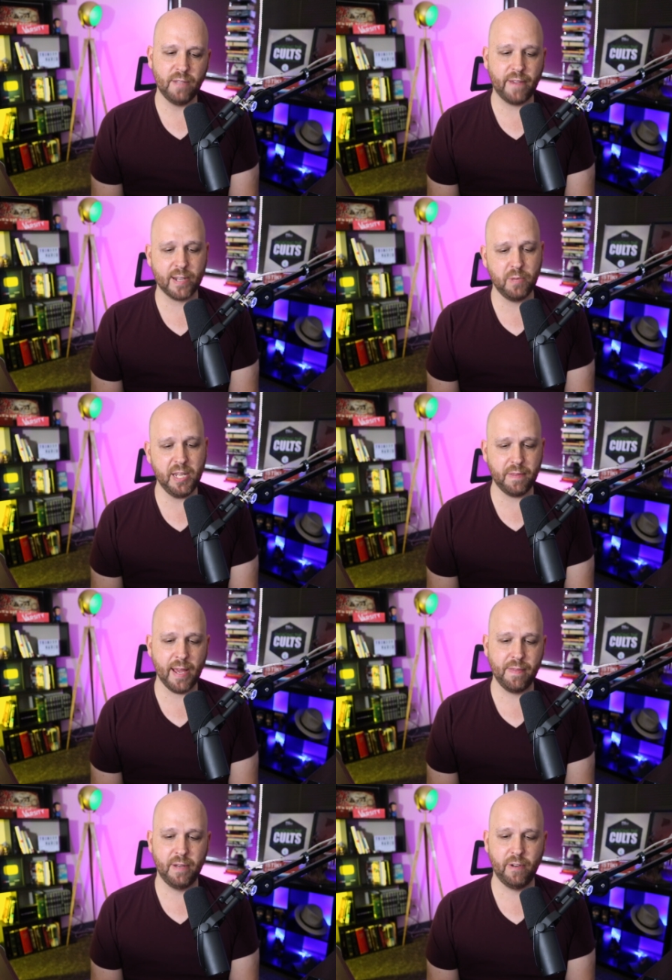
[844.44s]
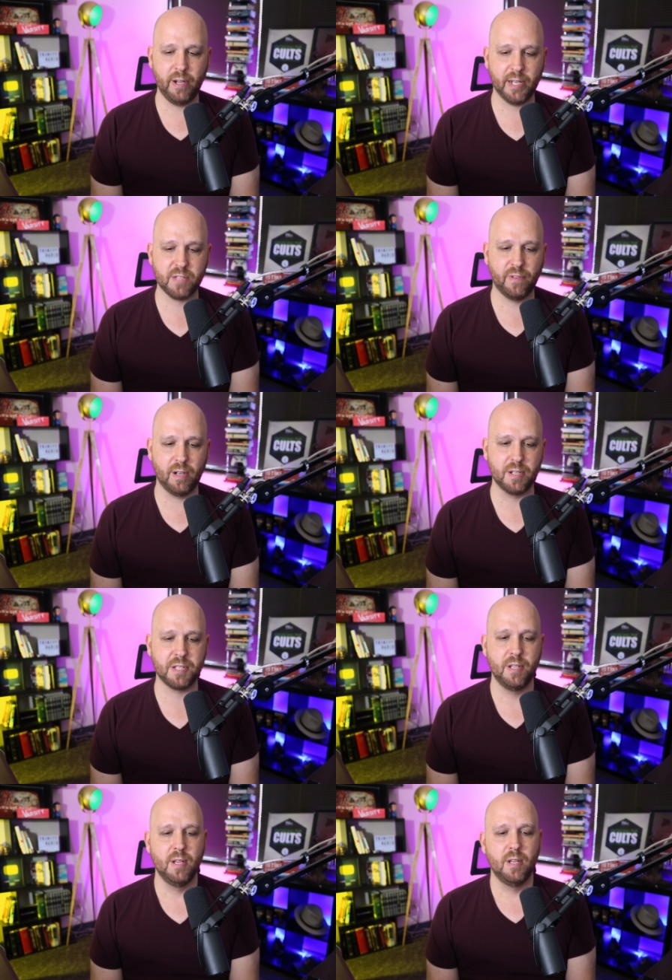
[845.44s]
In fact, we get that in the very next
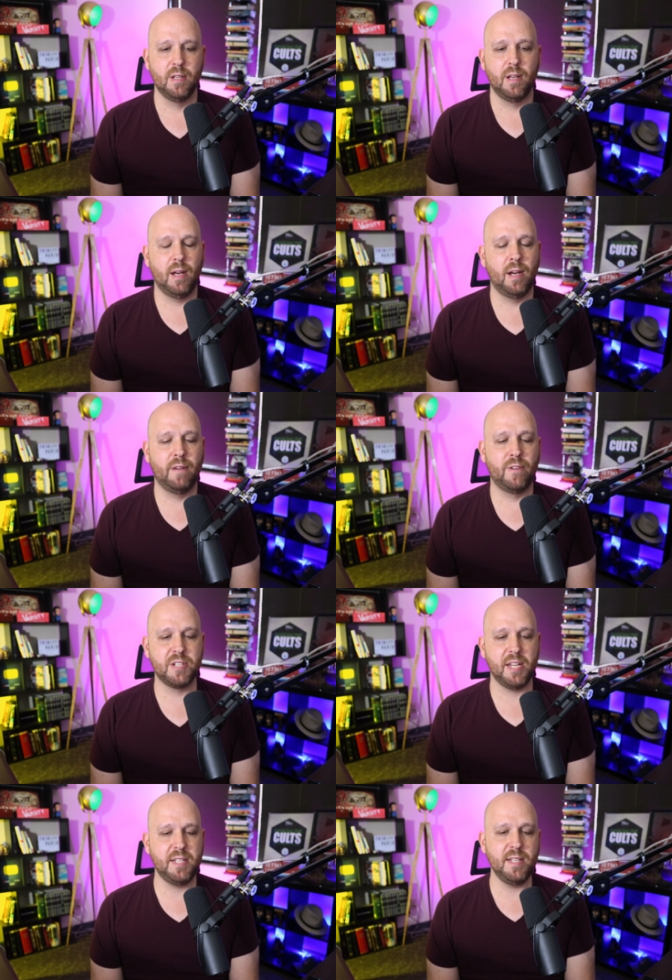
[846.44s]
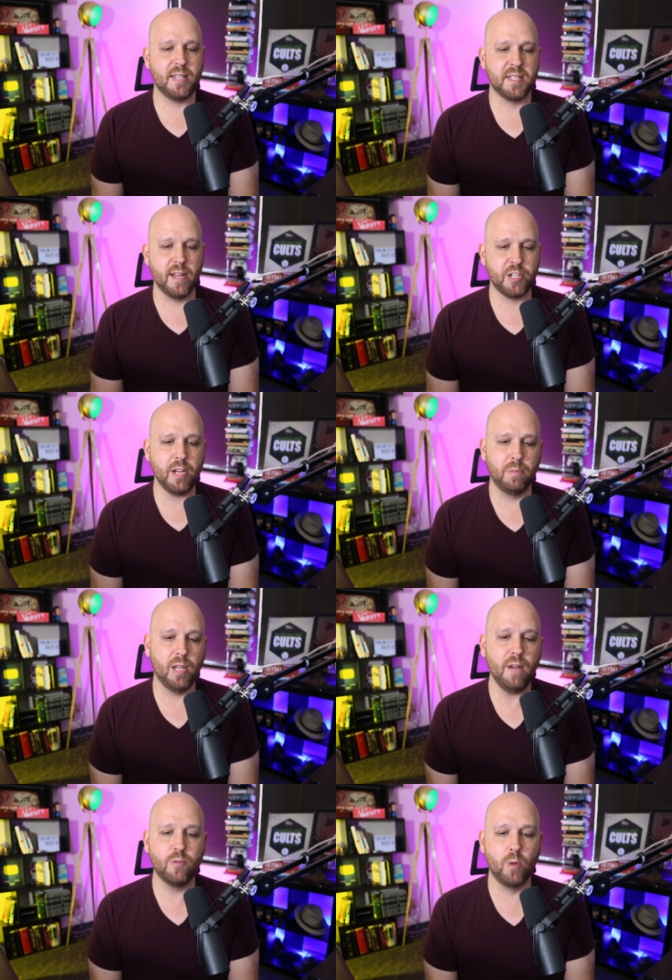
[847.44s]
verse. Verse 18 says, "Now Jacob
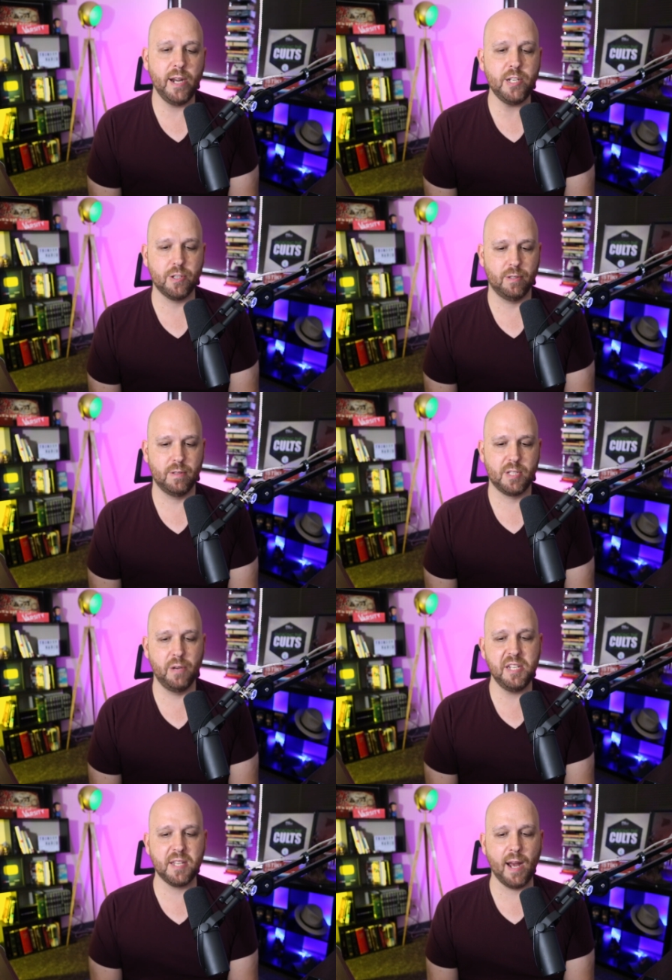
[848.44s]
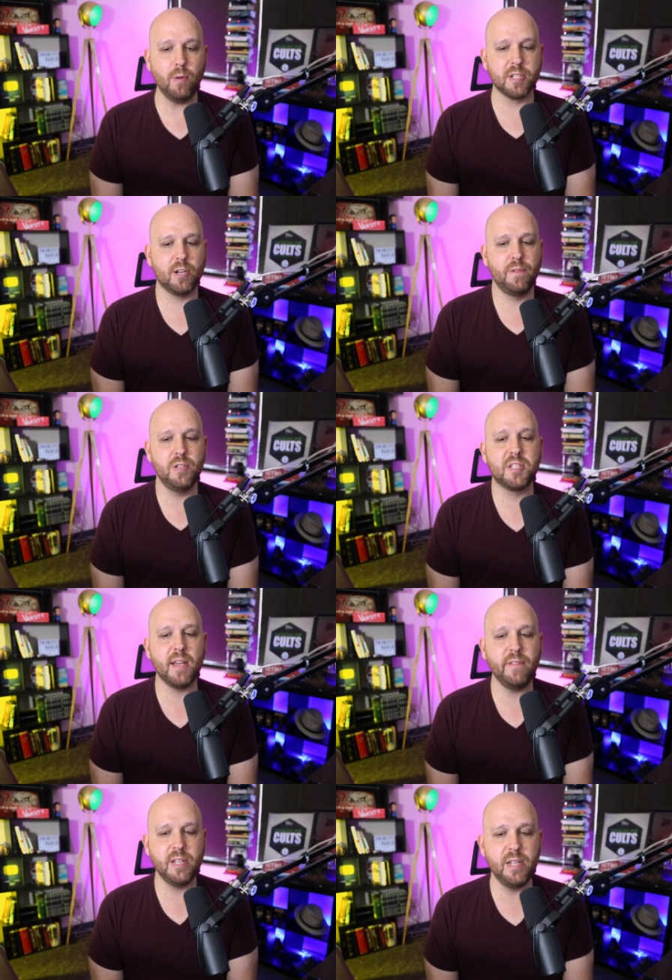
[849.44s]
loved Rachel, so he said, I will serve you
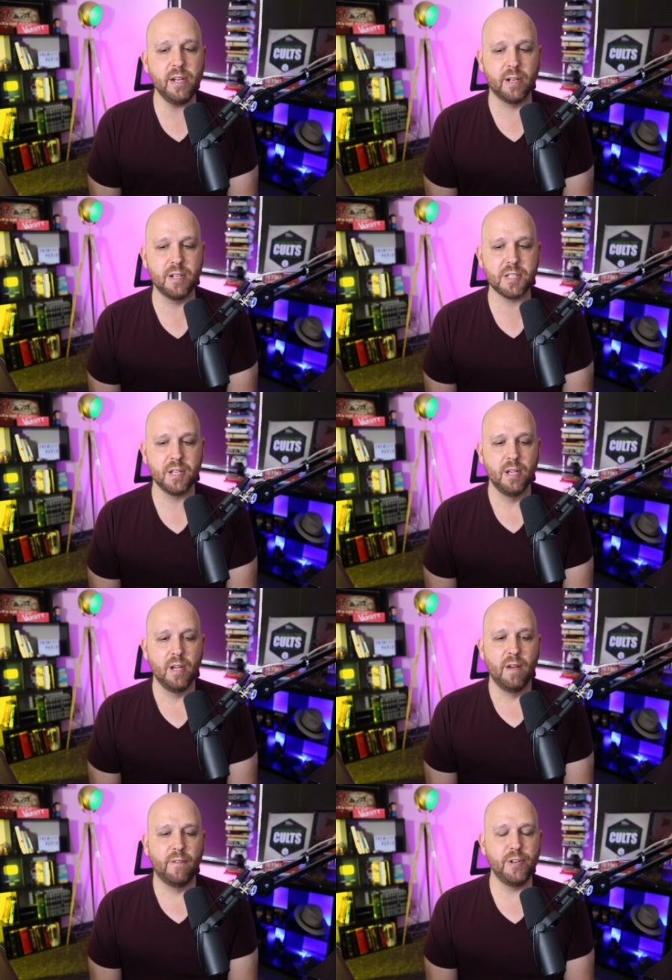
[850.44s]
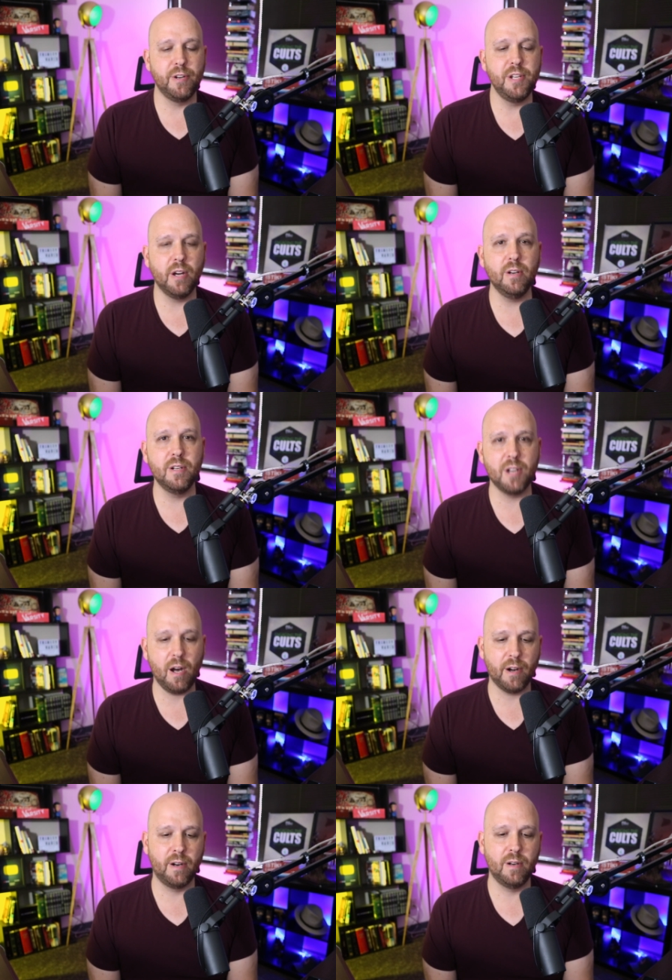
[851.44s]
7 years for your younger
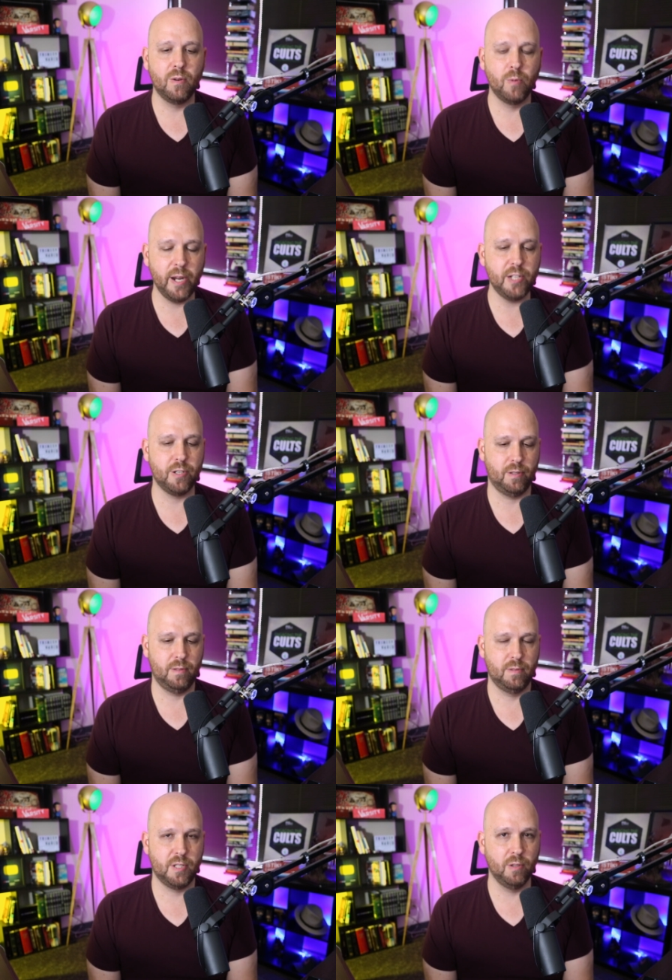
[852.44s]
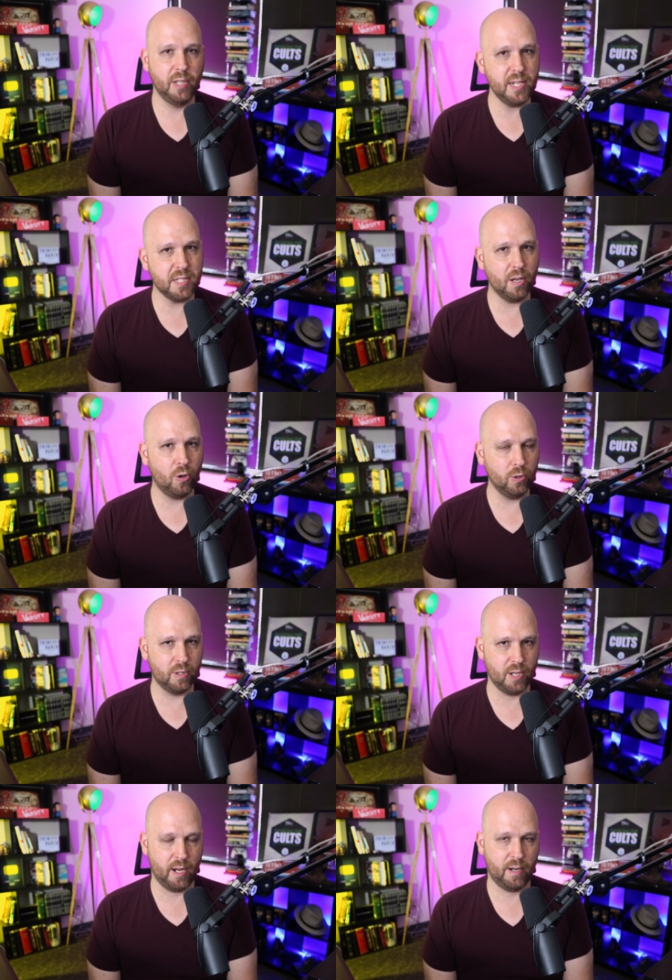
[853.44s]
daughter, Rachel." So Leah's the
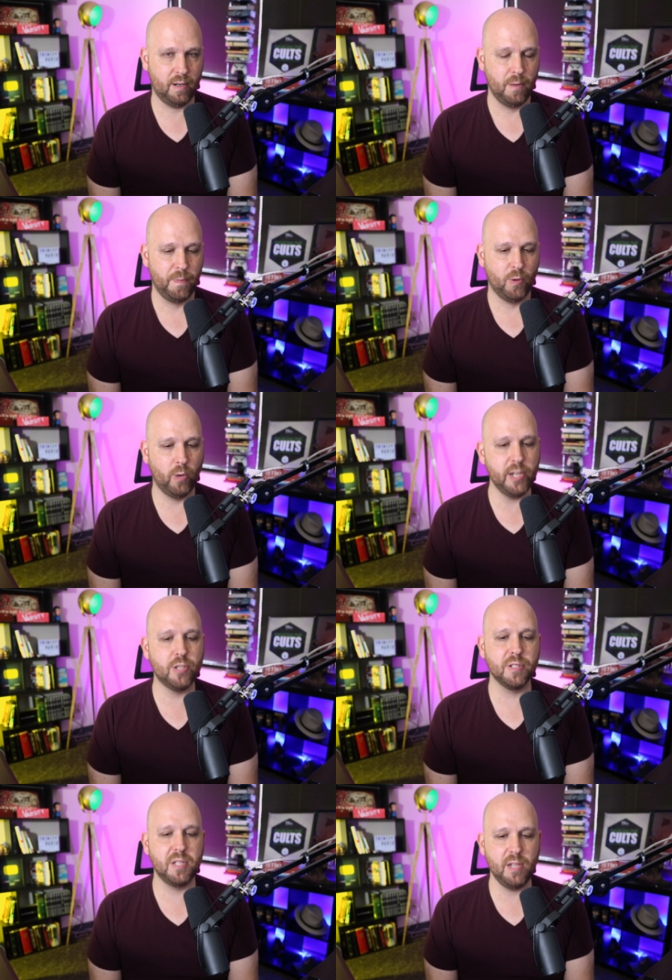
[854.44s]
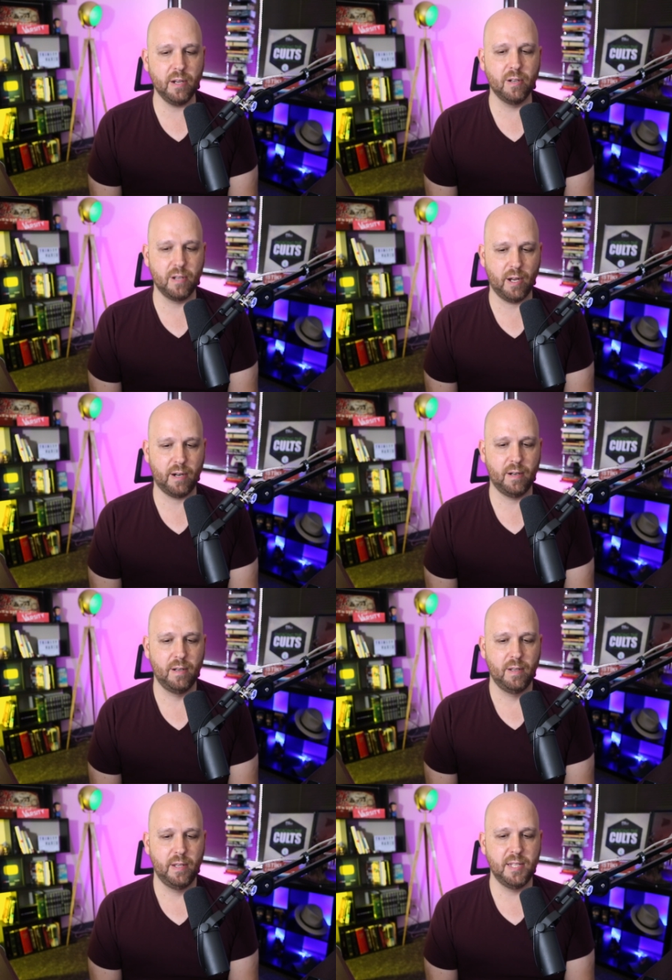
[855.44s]
older daughter. Rachel's the younger daughter.
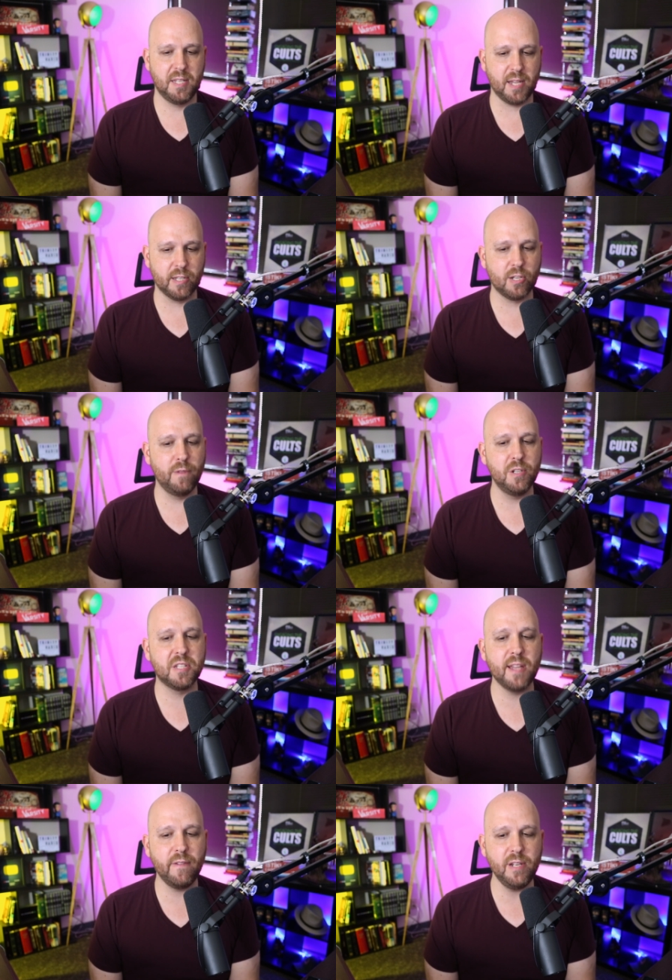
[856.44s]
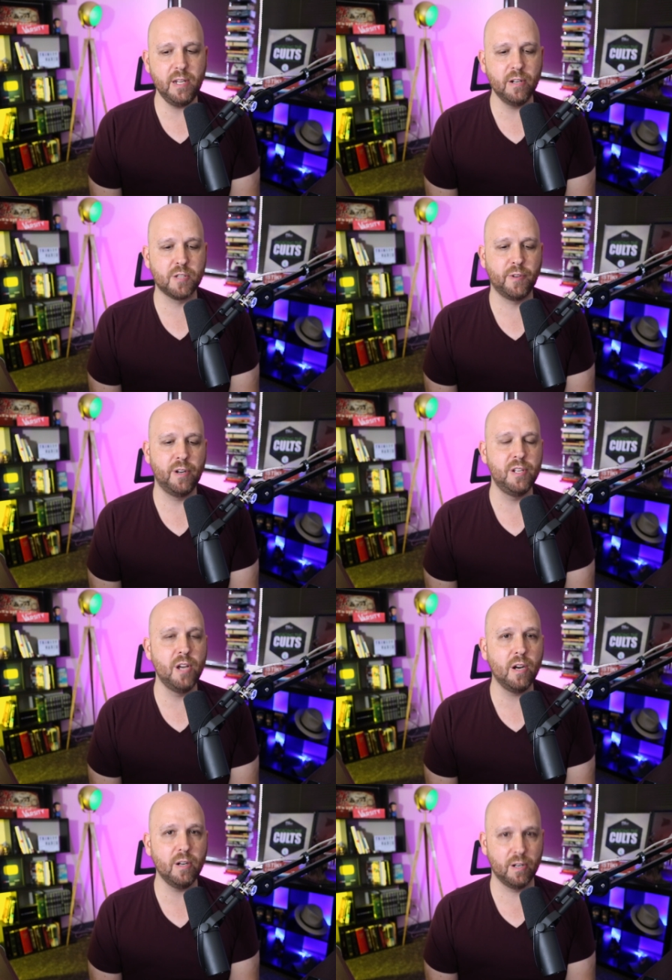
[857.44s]
He says, I'll serve you 7 years for your
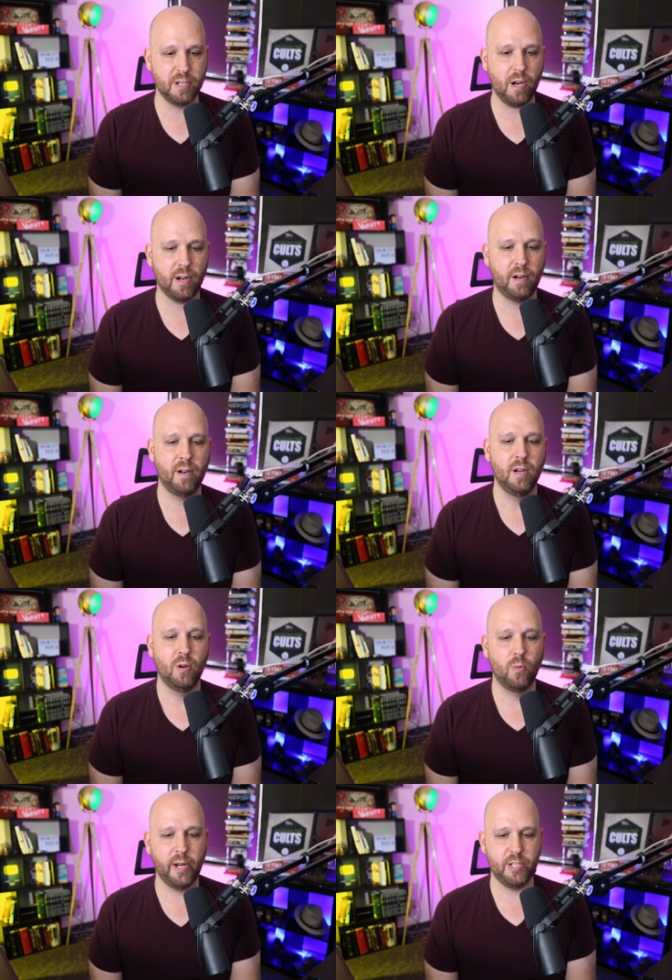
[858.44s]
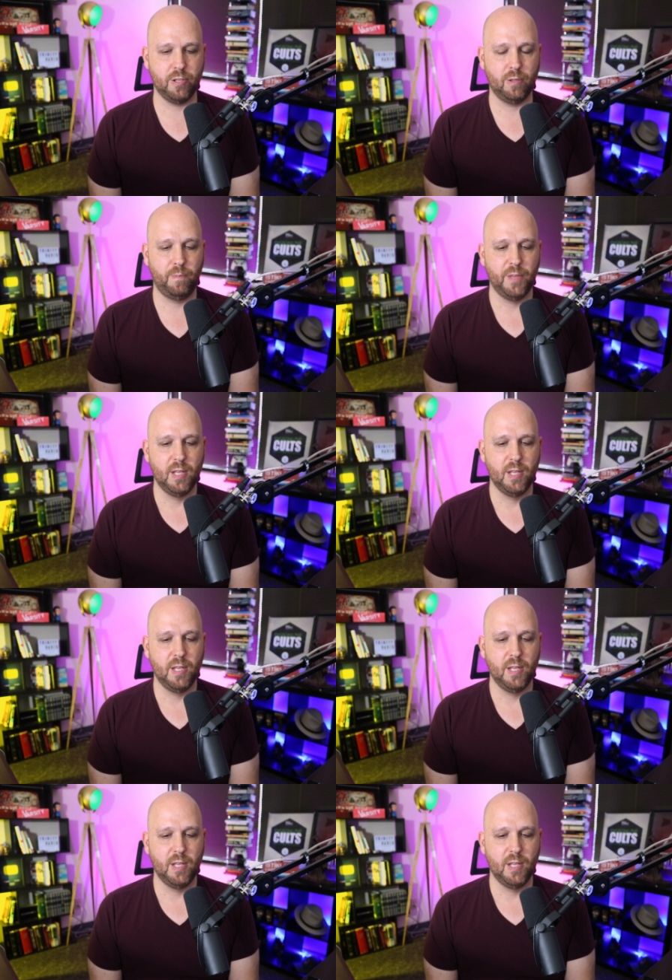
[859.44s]
younger daughter, Rachel.